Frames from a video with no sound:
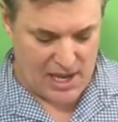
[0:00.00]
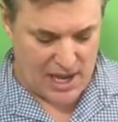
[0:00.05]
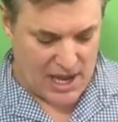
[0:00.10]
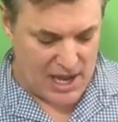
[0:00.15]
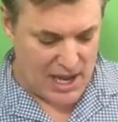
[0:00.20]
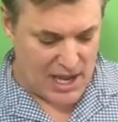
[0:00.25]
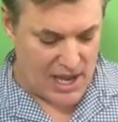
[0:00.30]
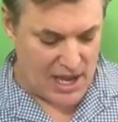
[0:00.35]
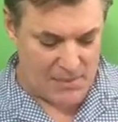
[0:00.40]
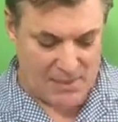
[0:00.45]

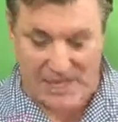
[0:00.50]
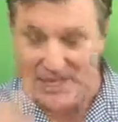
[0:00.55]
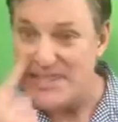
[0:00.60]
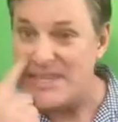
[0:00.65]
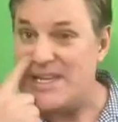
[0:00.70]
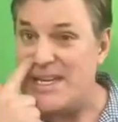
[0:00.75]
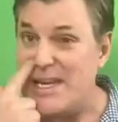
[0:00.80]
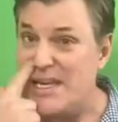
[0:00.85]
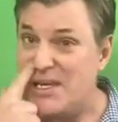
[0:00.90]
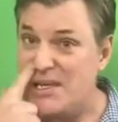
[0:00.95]

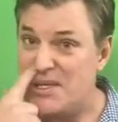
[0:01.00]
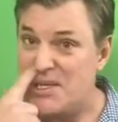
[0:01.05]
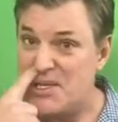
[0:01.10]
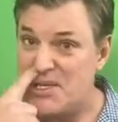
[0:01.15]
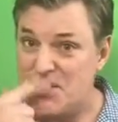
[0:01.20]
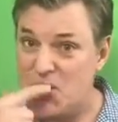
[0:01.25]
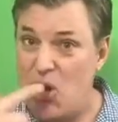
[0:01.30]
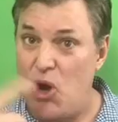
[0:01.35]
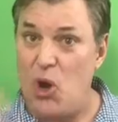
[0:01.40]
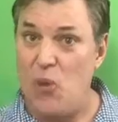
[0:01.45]
Exceeding the
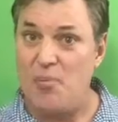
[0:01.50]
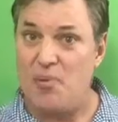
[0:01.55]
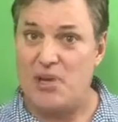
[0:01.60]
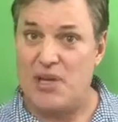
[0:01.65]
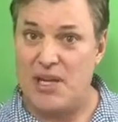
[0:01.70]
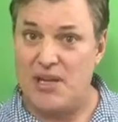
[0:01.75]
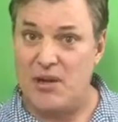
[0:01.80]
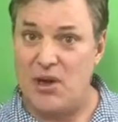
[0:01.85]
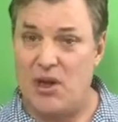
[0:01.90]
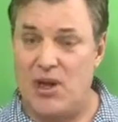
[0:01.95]
scope
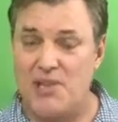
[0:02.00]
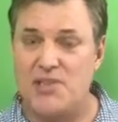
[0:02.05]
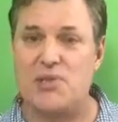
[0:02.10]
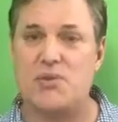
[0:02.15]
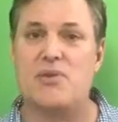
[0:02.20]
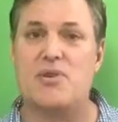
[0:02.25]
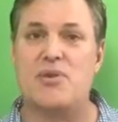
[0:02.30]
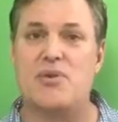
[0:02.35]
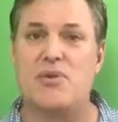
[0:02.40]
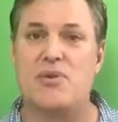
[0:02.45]
can
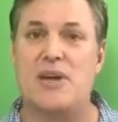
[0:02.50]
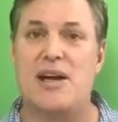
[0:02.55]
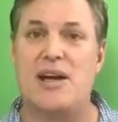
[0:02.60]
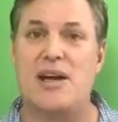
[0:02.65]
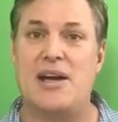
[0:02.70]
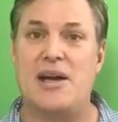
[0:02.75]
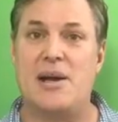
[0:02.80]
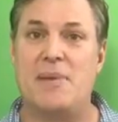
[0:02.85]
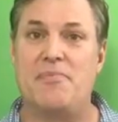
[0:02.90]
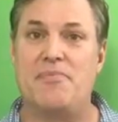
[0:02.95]

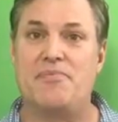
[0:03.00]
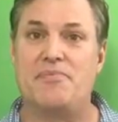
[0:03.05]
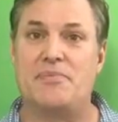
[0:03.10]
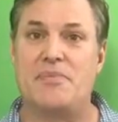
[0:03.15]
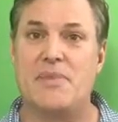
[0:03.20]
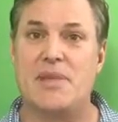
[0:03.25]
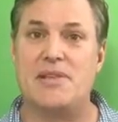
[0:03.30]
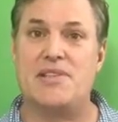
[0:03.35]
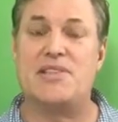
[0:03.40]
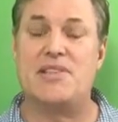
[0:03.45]
also
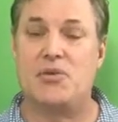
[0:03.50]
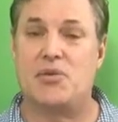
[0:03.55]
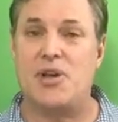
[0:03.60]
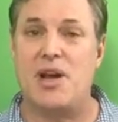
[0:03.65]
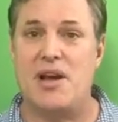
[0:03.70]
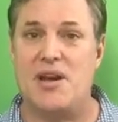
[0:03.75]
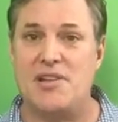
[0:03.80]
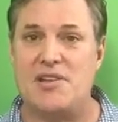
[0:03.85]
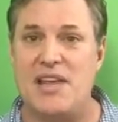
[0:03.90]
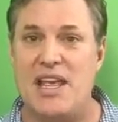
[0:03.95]
still
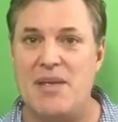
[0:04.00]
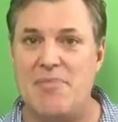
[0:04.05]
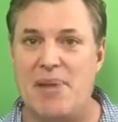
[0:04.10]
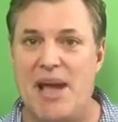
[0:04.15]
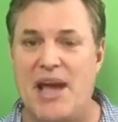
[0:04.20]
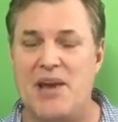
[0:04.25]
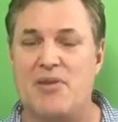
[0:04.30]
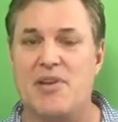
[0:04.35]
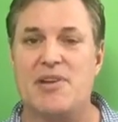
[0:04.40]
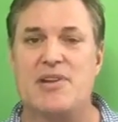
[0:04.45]
cause a
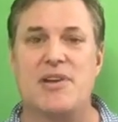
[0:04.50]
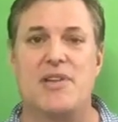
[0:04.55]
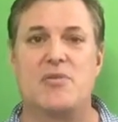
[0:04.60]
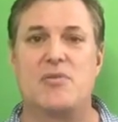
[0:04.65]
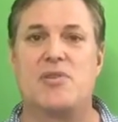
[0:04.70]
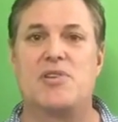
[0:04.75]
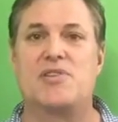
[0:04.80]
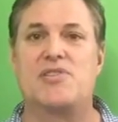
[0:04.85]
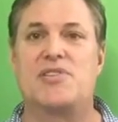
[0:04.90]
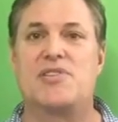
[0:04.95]
battery. In other
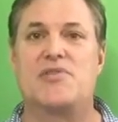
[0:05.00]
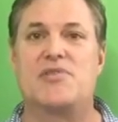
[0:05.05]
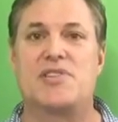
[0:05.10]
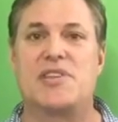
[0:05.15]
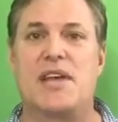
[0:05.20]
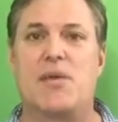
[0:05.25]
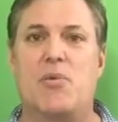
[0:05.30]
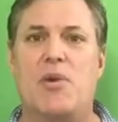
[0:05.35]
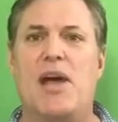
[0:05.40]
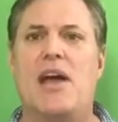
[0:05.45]
words, you
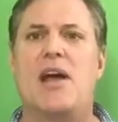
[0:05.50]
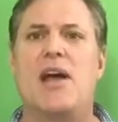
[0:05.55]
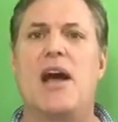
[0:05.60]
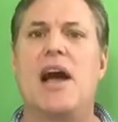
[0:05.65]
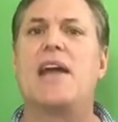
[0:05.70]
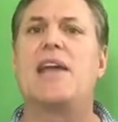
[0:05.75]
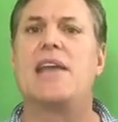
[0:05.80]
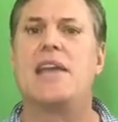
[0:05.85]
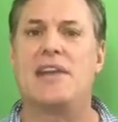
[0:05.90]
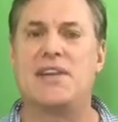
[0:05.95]
say, well,
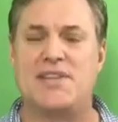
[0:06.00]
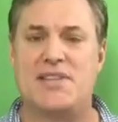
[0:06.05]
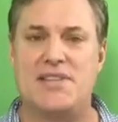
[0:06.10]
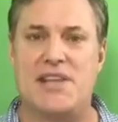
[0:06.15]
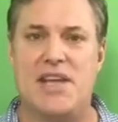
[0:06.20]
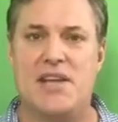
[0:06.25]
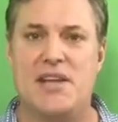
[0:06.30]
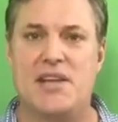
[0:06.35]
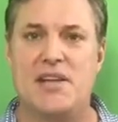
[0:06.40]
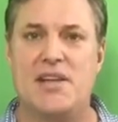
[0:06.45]
he
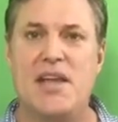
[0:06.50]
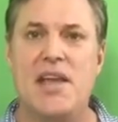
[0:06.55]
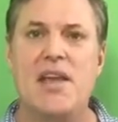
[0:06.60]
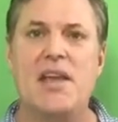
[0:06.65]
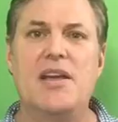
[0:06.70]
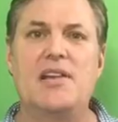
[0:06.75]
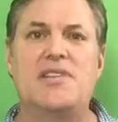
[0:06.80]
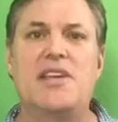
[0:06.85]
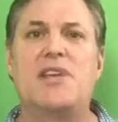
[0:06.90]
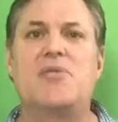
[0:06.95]
consented.
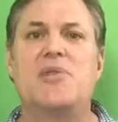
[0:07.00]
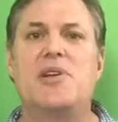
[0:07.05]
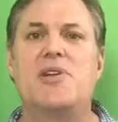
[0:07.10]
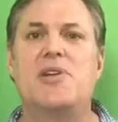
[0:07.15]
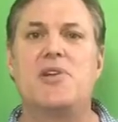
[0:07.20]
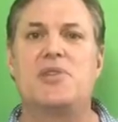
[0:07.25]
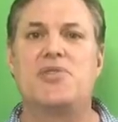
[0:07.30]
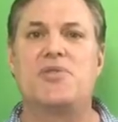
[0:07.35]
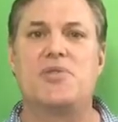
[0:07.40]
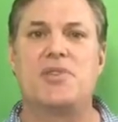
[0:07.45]
It's like when you
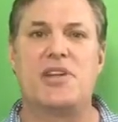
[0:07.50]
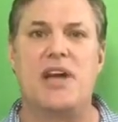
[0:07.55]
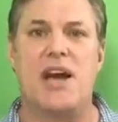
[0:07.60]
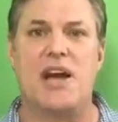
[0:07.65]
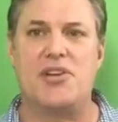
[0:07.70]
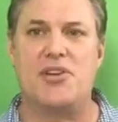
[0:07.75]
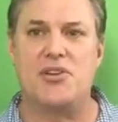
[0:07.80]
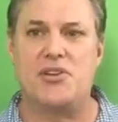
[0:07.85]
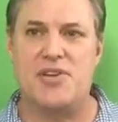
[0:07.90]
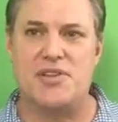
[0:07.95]
go to a
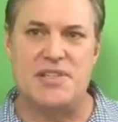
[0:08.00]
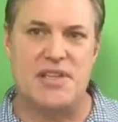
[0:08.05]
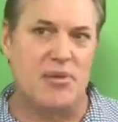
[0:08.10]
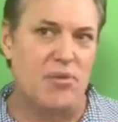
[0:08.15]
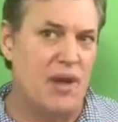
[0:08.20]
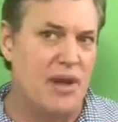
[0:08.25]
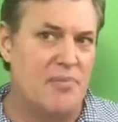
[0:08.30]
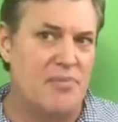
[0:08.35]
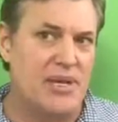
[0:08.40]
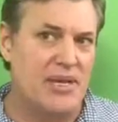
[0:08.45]
doctor and you say,
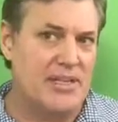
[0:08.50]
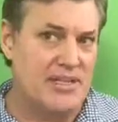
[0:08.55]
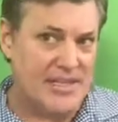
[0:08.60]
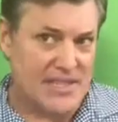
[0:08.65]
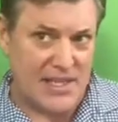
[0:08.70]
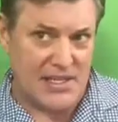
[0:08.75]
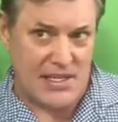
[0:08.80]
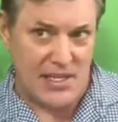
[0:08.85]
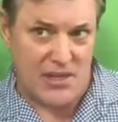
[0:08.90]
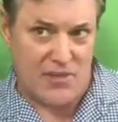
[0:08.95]
well, I'm
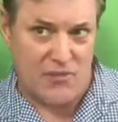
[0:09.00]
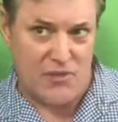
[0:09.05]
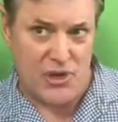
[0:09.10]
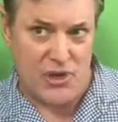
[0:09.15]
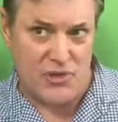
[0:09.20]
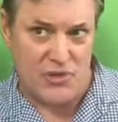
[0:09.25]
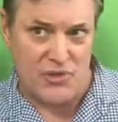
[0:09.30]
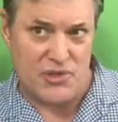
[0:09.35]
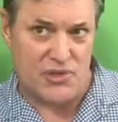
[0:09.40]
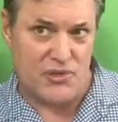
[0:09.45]
consenting for
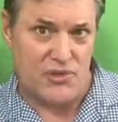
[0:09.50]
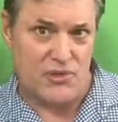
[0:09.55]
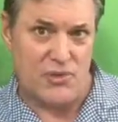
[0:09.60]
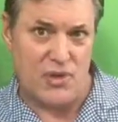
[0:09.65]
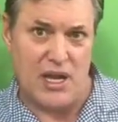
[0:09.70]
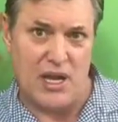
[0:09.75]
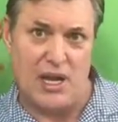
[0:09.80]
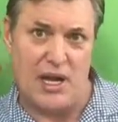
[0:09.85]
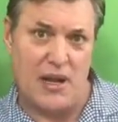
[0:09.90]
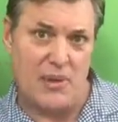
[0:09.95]
you to,
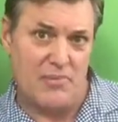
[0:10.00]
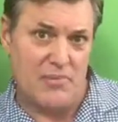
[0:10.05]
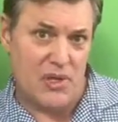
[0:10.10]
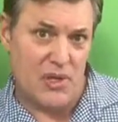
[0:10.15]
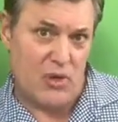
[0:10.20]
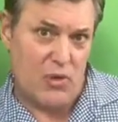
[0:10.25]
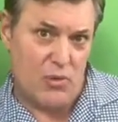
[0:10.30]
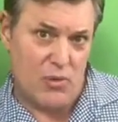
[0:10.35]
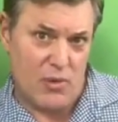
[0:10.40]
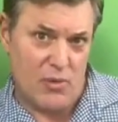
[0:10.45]

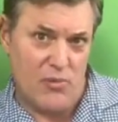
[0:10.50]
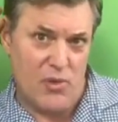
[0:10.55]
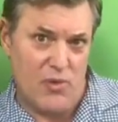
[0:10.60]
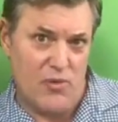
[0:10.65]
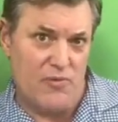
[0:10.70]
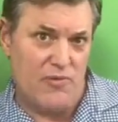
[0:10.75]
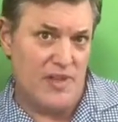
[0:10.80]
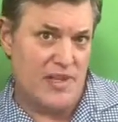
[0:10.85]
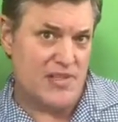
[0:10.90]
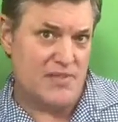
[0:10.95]

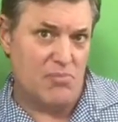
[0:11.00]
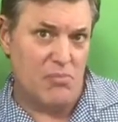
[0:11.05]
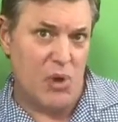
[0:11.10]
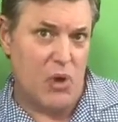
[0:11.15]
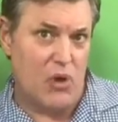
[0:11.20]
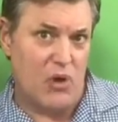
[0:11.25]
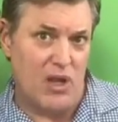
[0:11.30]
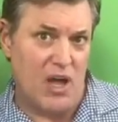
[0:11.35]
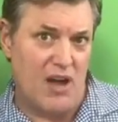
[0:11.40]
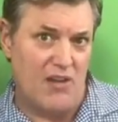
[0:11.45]
remove this
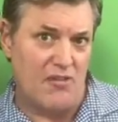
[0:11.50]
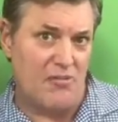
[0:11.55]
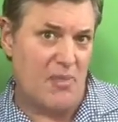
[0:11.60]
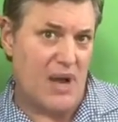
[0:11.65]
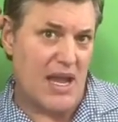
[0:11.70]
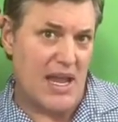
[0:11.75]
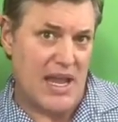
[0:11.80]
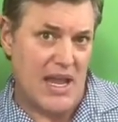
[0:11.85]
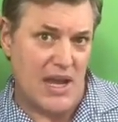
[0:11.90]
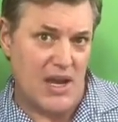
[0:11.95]
mole off
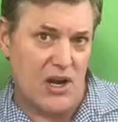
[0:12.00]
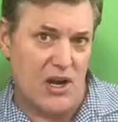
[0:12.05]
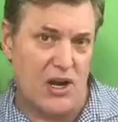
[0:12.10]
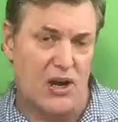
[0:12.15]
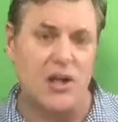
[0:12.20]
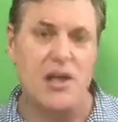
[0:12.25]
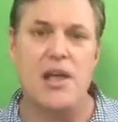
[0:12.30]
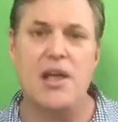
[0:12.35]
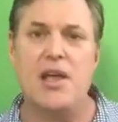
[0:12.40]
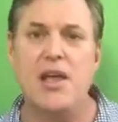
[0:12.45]
my
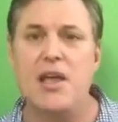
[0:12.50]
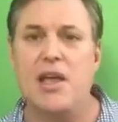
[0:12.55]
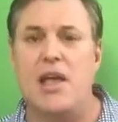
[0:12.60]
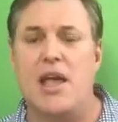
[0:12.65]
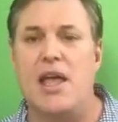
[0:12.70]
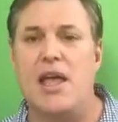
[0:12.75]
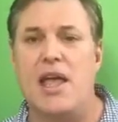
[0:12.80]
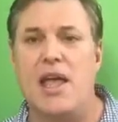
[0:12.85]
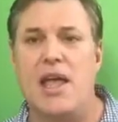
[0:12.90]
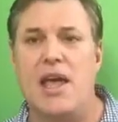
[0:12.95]
ear.
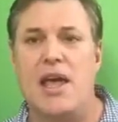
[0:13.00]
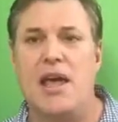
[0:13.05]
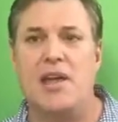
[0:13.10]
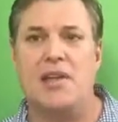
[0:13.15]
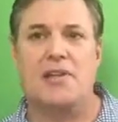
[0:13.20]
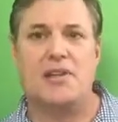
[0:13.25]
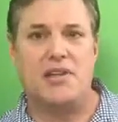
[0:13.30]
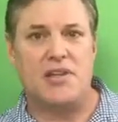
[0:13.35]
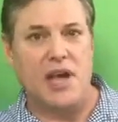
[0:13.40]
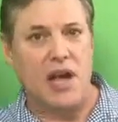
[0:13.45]

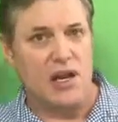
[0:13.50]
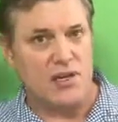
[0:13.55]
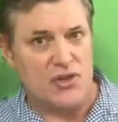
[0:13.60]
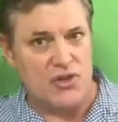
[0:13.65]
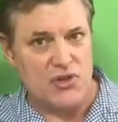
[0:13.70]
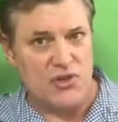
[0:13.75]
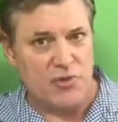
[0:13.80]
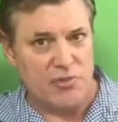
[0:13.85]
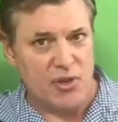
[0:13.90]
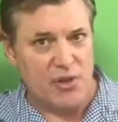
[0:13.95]
And the
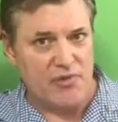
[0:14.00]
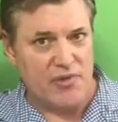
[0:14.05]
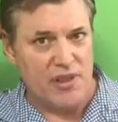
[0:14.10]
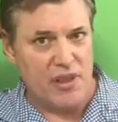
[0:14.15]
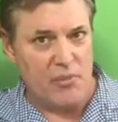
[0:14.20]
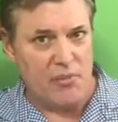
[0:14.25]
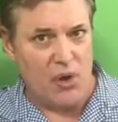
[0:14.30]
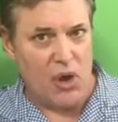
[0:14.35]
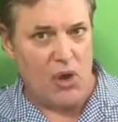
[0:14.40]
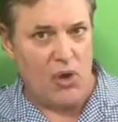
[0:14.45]
doctor's removing
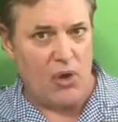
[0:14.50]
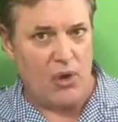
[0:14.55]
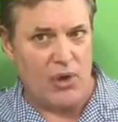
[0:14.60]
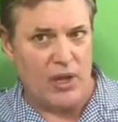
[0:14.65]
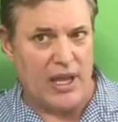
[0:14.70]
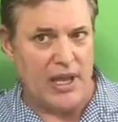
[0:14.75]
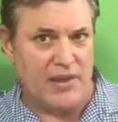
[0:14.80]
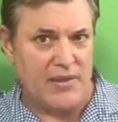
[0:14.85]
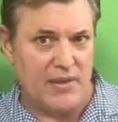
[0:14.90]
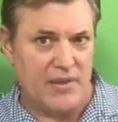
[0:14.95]
the mole
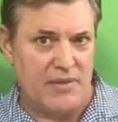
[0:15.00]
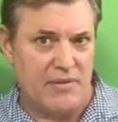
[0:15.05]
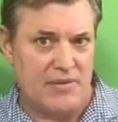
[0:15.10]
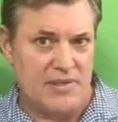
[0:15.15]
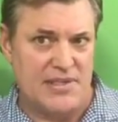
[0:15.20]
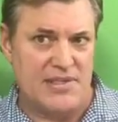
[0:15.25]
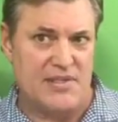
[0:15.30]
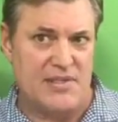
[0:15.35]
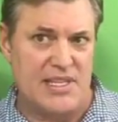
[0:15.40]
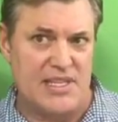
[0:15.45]
and
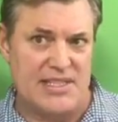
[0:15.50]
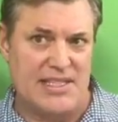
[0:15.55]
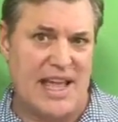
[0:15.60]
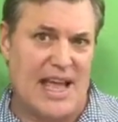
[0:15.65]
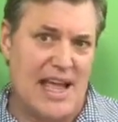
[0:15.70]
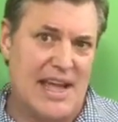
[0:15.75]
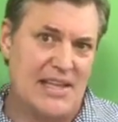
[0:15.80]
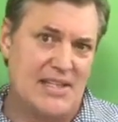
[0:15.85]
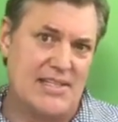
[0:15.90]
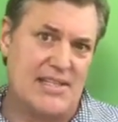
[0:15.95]

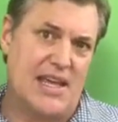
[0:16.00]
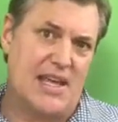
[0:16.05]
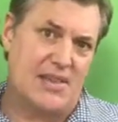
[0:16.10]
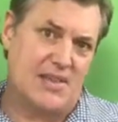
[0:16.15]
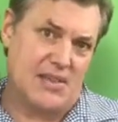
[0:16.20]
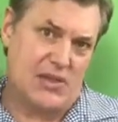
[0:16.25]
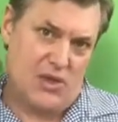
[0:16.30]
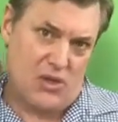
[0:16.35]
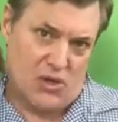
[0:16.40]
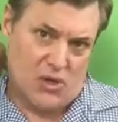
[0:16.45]
decides
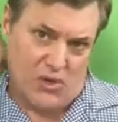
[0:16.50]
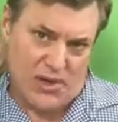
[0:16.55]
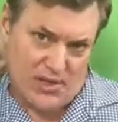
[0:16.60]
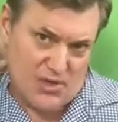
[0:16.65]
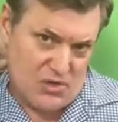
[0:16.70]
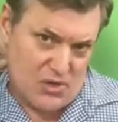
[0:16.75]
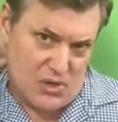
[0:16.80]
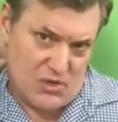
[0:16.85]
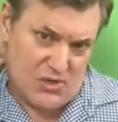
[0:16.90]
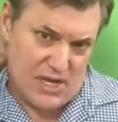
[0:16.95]
that they're going
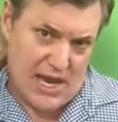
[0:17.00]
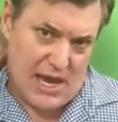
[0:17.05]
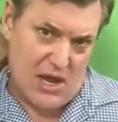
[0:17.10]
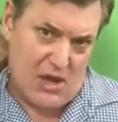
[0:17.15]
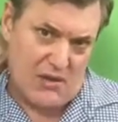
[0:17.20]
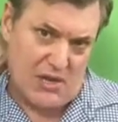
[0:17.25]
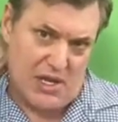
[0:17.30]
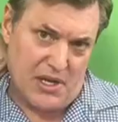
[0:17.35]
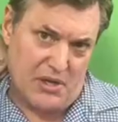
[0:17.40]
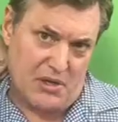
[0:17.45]
to go
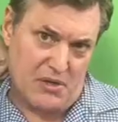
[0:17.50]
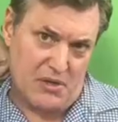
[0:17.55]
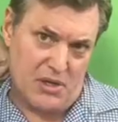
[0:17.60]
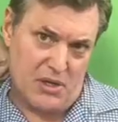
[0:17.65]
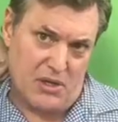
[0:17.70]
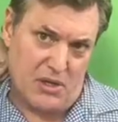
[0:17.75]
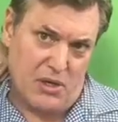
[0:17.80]
down and,